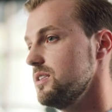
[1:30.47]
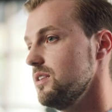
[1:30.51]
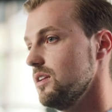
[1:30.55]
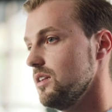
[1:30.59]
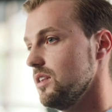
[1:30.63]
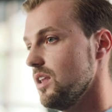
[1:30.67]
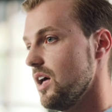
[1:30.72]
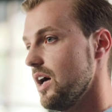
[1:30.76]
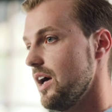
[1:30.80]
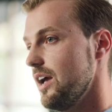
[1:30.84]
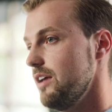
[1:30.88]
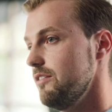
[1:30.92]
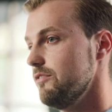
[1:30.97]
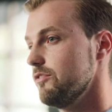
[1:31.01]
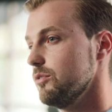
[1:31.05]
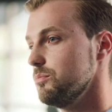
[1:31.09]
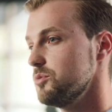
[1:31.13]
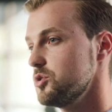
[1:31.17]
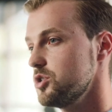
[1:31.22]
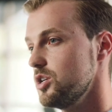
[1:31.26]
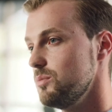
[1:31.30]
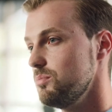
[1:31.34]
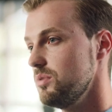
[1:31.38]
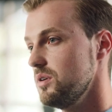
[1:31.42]
in the line from
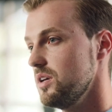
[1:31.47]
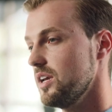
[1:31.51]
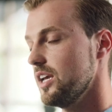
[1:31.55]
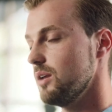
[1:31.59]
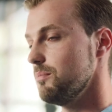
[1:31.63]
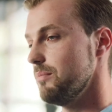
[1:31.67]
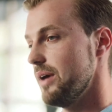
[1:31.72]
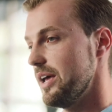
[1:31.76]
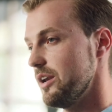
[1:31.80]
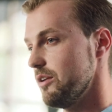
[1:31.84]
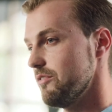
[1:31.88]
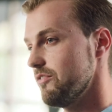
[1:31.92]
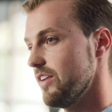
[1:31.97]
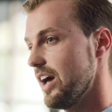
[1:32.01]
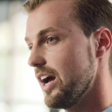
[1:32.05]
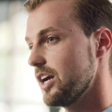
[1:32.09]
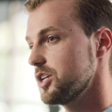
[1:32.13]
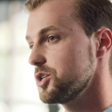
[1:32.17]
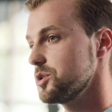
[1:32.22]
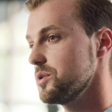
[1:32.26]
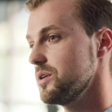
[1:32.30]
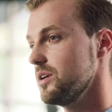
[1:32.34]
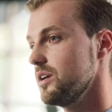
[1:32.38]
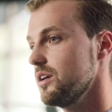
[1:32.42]
shipping and
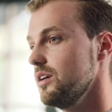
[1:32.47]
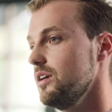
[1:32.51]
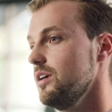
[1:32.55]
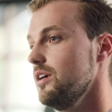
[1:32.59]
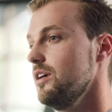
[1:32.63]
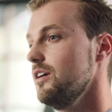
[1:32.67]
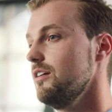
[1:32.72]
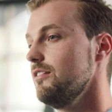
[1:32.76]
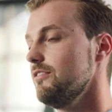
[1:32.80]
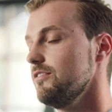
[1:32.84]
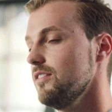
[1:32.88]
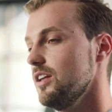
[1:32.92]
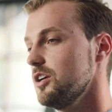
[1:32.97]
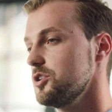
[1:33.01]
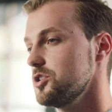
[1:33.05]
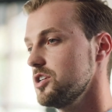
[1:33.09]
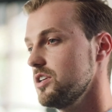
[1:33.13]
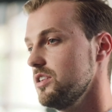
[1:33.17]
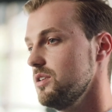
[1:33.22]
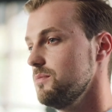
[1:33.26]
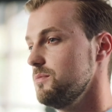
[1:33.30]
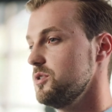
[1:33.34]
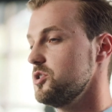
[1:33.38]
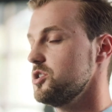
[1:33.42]
manufacturing,
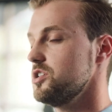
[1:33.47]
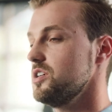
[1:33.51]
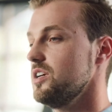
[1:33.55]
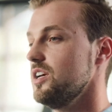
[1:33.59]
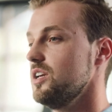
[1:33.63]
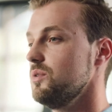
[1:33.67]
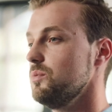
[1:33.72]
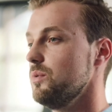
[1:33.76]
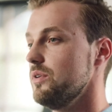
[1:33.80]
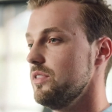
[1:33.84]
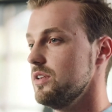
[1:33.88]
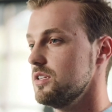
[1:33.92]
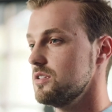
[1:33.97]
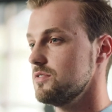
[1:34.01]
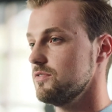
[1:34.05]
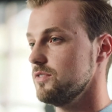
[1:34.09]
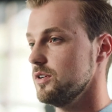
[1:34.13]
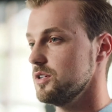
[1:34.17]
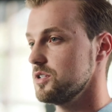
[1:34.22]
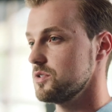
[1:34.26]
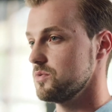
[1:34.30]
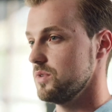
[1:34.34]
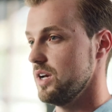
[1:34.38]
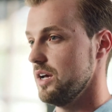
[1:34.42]
flushing the machine with its
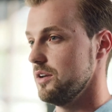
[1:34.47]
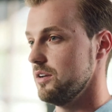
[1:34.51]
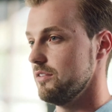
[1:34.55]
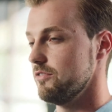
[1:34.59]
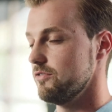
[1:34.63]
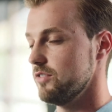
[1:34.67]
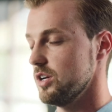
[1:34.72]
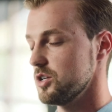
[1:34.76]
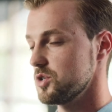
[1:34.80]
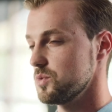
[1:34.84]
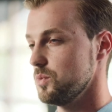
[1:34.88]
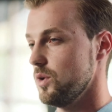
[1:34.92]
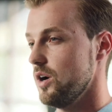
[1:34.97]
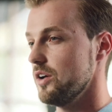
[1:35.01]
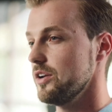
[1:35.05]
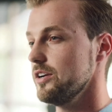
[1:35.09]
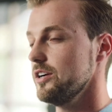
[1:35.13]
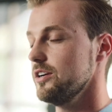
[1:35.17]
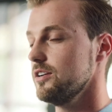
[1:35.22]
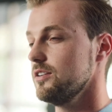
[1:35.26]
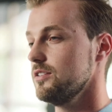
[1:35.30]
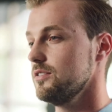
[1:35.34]
first round of fresh water.